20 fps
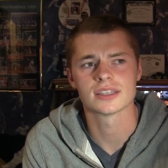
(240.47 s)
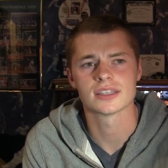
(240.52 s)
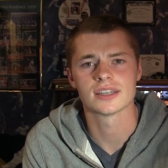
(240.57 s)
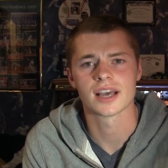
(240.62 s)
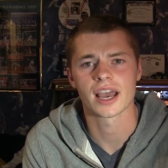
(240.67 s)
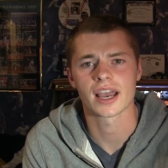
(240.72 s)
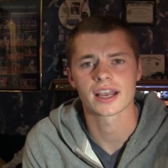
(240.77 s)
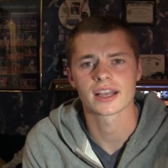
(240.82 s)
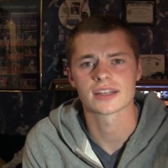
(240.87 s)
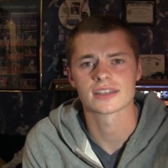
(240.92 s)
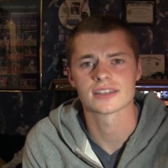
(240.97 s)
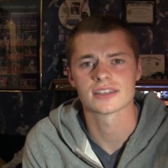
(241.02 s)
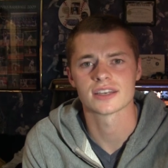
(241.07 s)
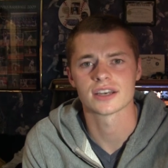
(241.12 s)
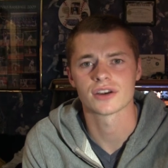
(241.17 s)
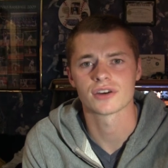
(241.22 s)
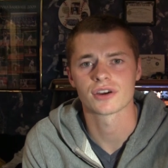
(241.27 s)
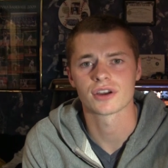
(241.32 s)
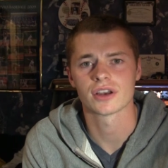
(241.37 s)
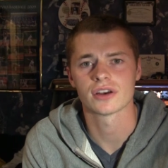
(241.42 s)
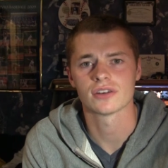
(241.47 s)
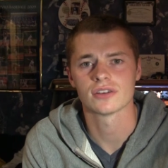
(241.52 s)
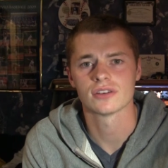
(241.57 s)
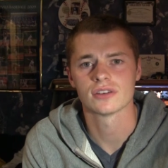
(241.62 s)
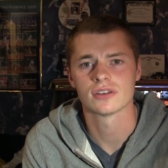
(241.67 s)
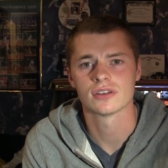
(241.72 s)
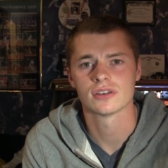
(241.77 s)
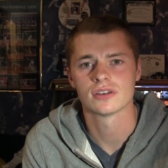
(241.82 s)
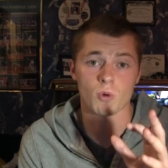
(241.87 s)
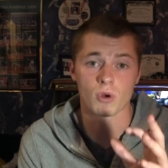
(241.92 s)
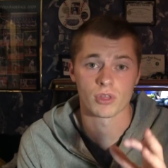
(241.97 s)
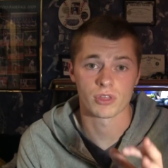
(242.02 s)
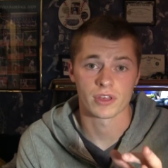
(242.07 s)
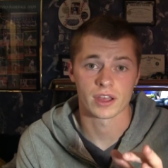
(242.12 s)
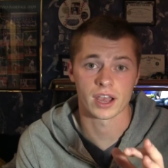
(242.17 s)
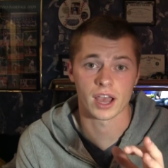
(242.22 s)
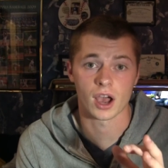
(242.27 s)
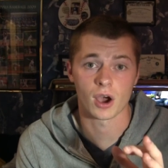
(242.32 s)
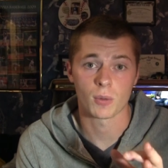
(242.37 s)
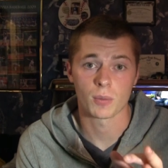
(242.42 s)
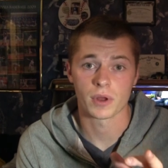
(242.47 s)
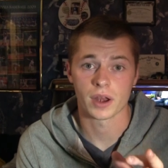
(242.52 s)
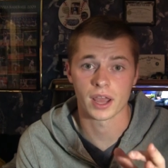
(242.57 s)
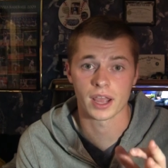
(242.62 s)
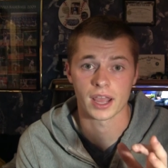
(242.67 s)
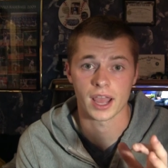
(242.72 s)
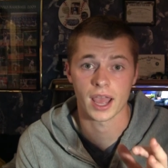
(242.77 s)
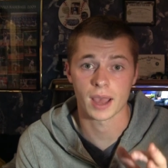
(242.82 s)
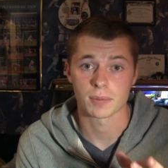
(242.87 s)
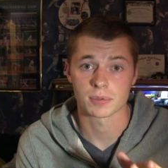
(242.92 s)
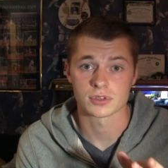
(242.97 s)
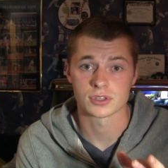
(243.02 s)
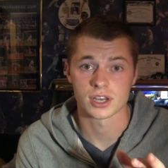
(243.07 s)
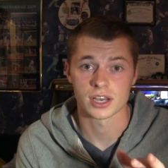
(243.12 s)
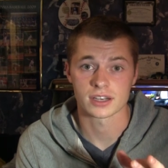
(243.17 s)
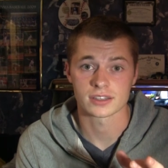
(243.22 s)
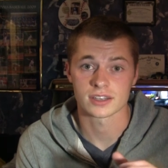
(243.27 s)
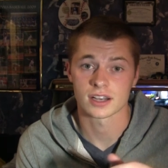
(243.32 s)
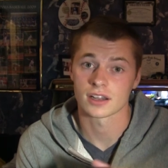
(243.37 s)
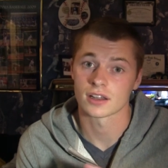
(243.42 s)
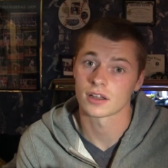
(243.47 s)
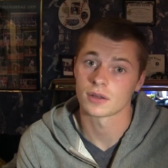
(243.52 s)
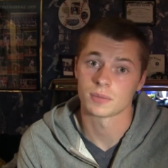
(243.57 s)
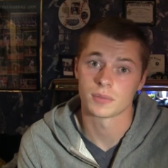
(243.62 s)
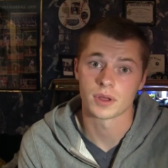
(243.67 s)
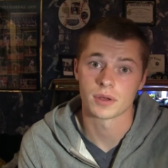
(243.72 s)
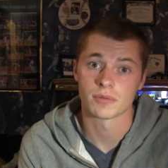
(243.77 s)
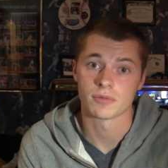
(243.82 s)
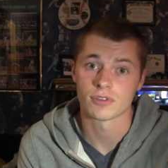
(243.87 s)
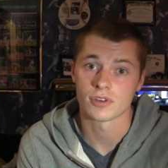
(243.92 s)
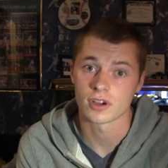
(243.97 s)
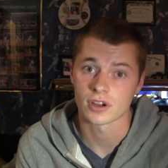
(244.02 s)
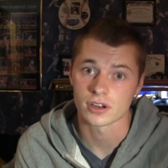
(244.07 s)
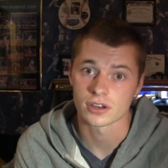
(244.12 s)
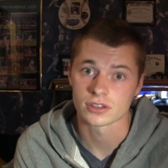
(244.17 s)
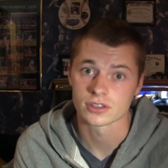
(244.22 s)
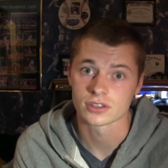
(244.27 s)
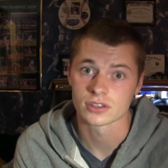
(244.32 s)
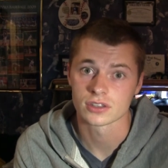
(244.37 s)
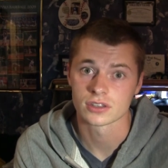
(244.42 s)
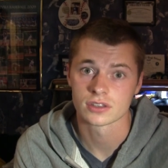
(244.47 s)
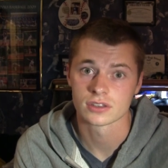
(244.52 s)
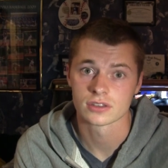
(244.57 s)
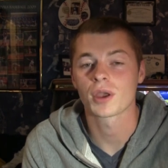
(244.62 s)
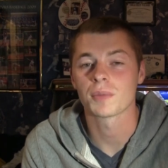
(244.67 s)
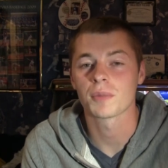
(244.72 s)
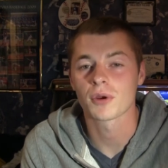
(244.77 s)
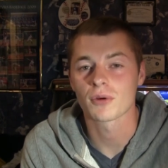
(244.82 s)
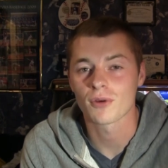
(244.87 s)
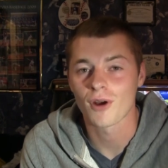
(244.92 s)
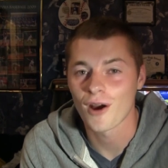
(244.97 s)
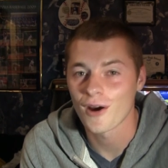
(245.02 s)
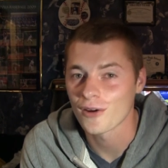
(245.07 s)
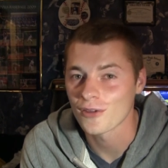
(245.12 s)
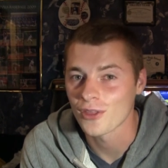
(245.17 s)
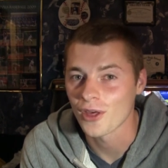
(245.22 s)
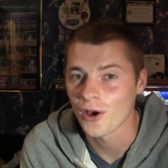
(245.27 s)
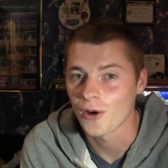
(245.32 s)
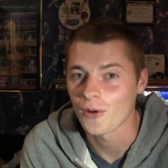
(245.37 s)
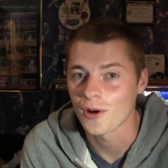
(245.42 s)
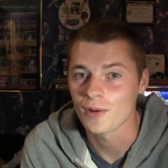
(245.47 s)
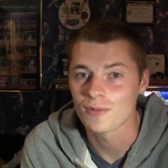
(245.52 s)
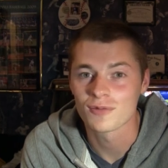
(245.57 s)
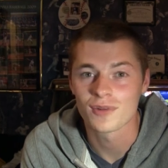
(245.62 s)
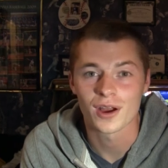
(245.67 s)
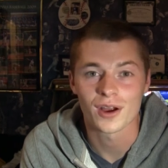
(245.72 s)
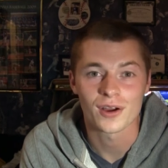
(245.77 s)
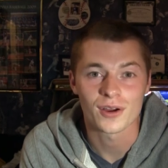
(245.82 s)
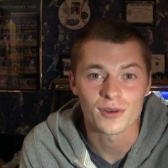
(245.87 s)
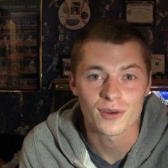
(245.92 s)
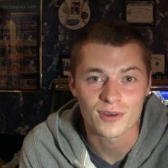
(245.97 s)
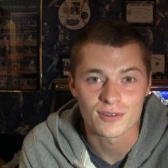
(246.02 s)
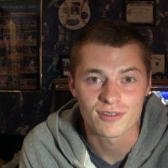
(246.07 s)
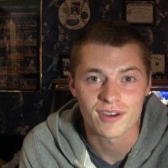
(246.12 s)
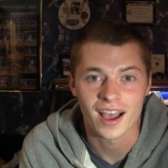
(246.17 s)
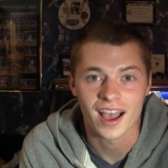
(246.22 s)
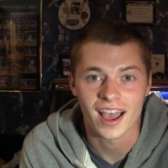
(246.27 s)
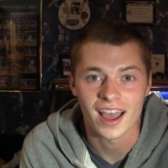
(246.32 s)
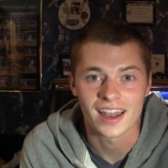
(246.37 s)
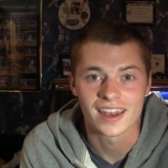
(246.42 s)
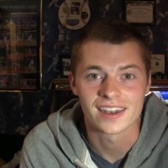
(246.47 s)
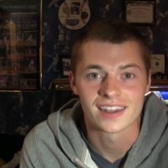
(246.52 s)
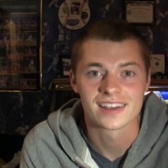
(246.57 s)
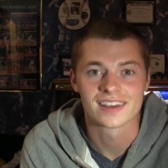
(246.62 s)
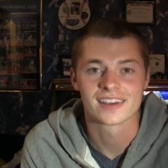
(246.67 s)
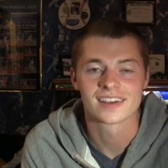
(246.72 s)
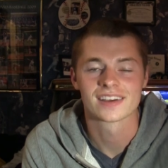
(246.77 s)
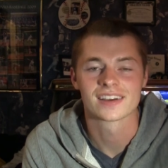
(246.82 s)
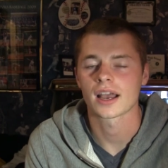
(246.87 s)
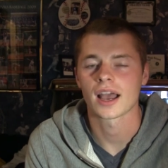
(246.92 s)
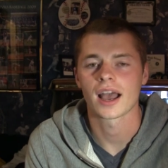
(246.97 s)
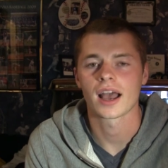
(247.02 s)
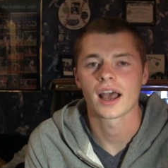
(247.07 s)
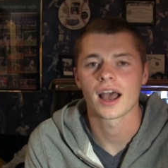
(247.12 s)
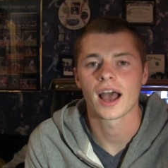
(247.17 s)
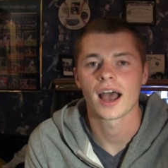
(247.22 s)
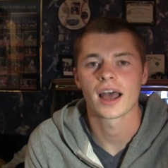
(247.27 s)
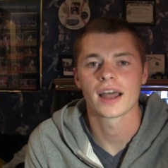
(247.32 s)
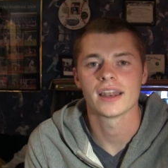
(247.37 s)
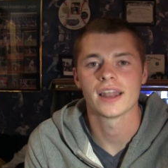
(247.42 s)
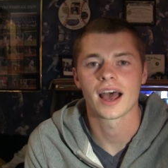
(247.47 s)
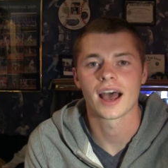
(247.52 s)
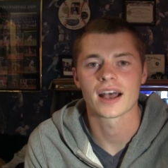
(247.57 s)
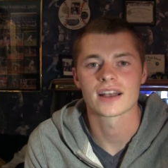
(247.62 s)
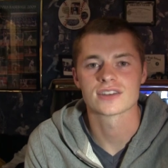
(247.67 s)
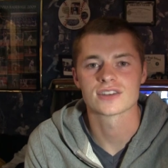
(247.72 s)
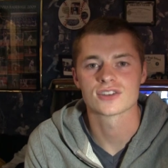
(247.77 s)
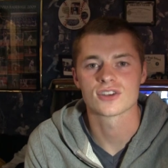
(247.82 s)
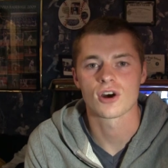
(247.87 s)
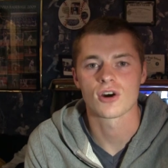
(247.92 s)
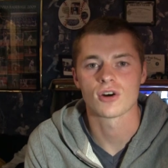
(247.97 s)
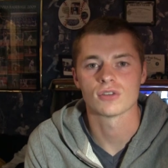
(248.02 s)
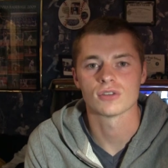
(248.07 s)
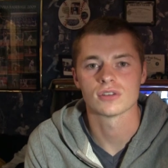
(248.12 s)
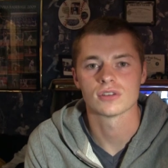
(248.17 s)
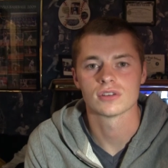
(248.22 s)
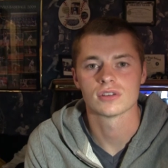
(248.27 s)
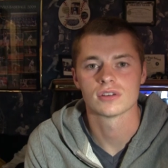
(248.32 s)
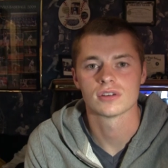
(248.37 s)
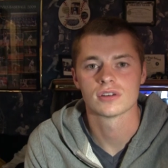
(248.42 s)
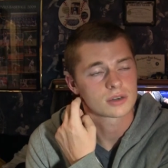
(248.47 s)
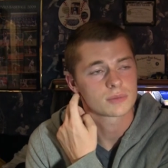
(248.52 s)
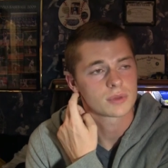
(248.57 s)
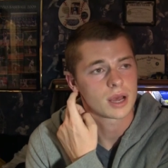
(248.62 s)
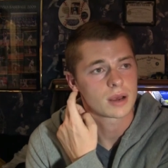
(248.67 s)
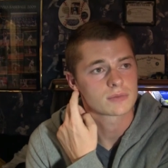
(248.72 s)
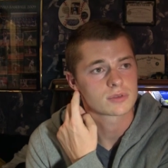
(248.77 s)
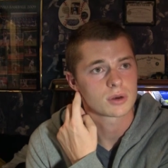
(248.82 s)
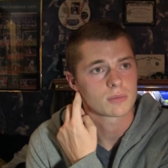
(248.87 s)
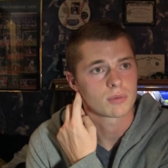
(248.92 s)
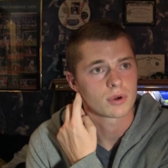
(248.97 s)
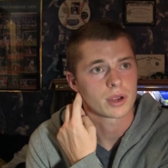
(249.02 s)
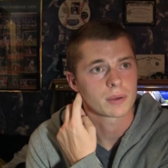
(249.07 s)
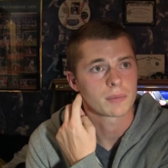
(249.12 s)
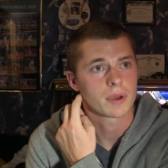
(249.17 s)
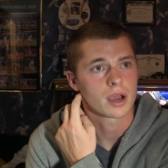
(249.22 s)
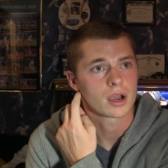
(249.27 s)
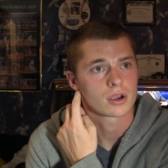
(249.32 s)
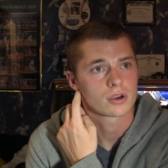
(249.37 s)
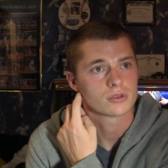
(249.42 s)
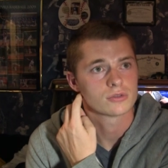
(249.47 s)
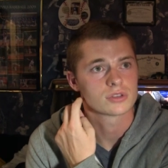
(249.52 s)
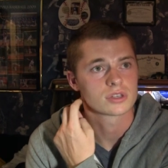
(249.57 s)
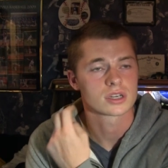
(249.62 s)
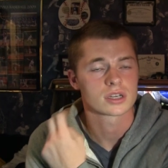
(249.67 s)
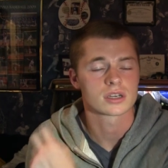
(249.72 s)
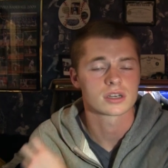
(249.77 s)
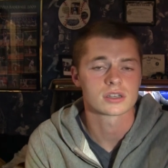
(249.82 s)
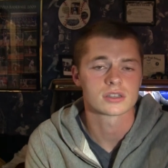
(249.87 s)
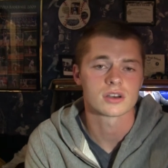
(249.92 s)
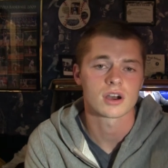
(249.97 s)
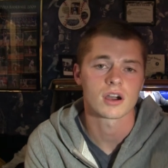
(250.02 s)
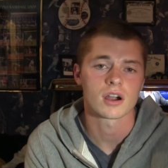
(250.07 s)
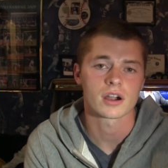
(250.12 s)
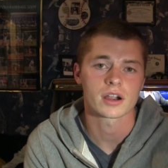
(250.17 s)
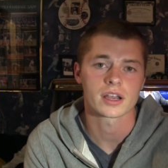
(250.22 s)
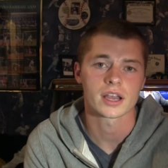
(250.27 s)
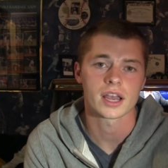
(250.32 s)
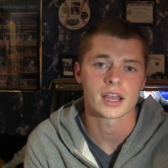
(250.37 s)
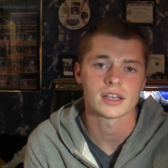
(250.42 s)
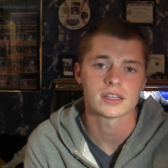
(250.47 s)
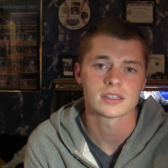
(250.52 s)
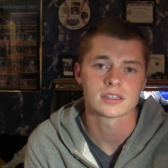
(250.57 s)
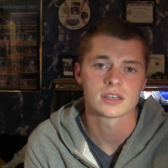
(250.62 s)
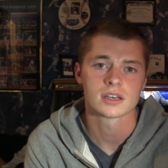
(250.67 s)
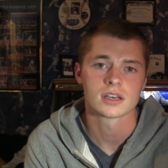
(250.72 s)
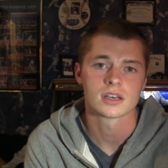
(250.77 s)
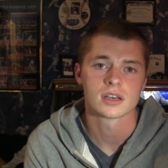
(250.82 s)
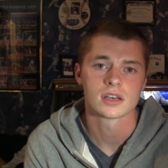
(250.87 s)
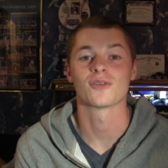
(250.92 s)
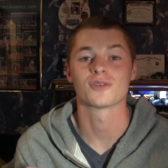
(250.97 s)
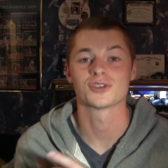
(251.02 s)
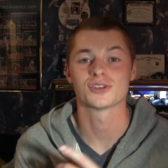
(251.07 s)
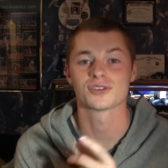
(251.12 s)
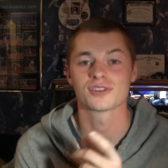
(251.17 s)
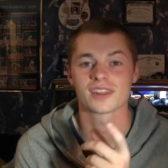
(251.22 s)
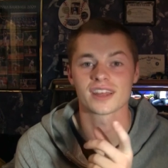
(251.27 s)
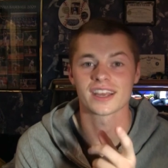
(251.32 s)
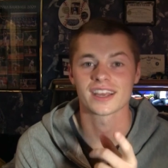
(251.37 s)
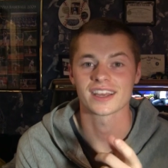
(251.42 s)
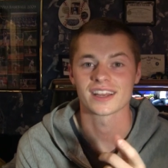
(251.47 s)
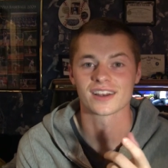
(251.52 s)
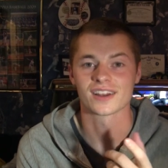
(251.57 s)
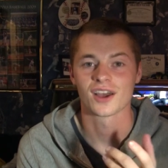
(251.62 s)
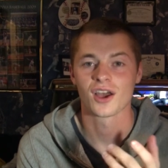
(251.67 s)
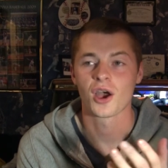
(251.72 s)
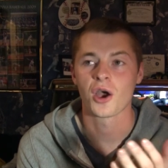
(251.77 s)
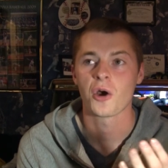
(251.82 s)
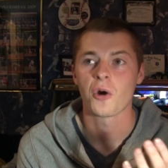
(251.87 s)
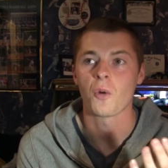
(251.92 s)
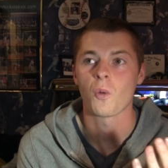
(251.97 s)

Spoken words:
is attacking cereal? I'll tell you one thing, I hope it ain't Apple Jacks. I love them fuckers. Don't get me wrong though, I'm very refined. Like I iodize salt. Sometimes I'll bring my acoustic guitar case. I know what you're thinking.